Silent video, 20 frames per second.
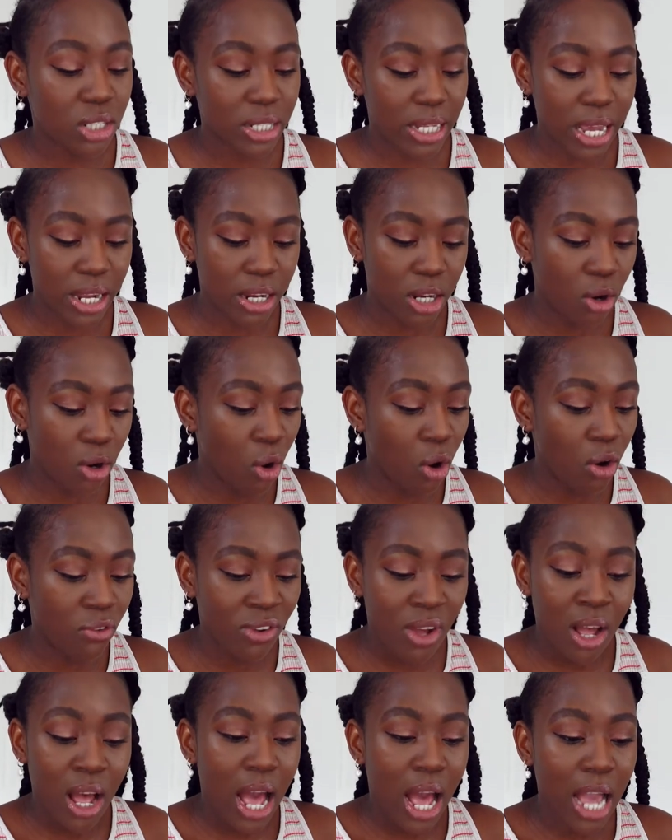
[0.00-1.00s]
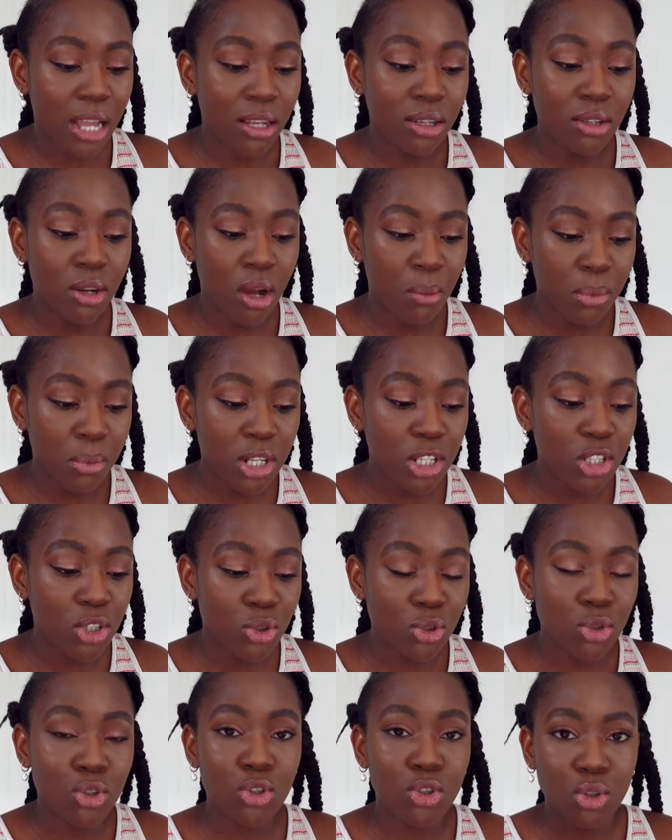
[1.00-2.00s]
get it off. I normally
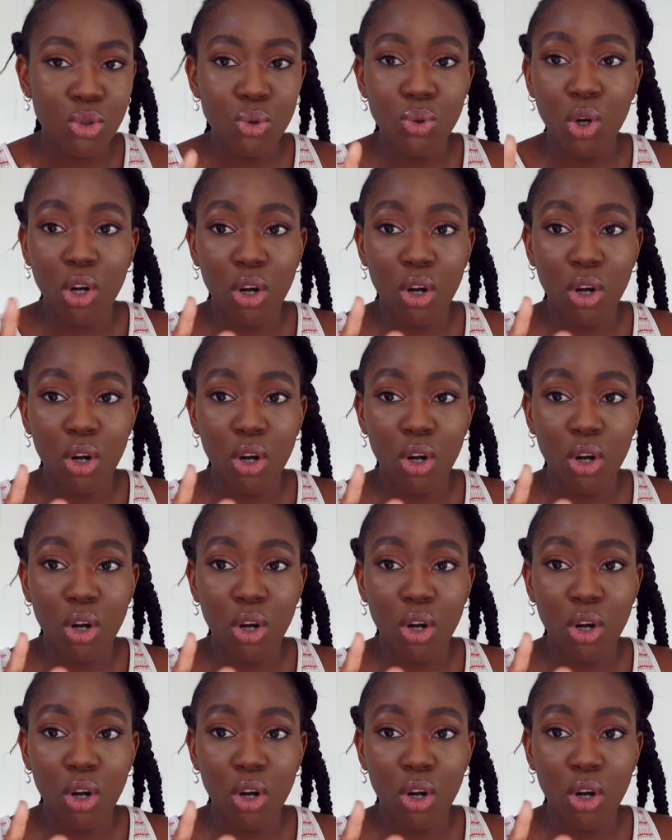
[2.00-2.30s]
use two